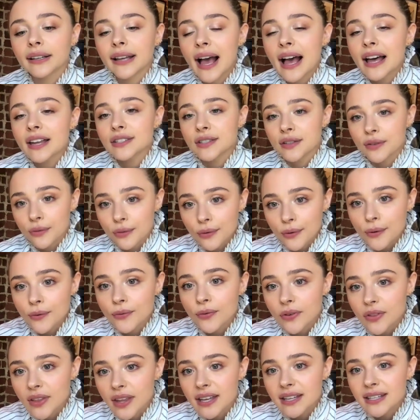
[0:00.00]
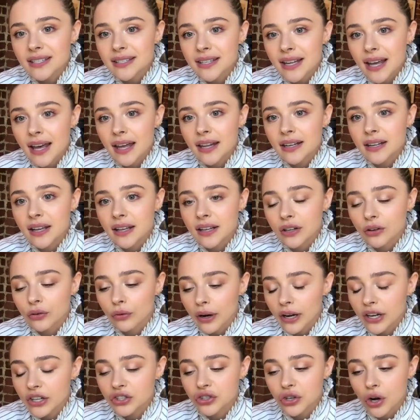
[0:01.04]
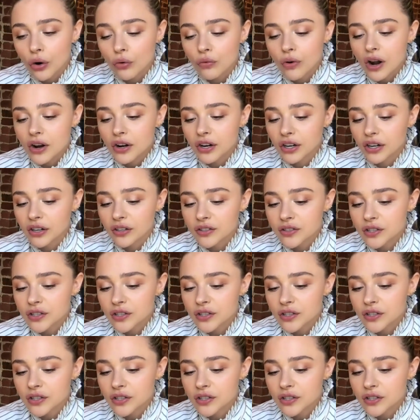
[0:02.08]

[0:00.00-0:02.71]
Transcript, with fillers: casting crew for this, and and a great showrunner.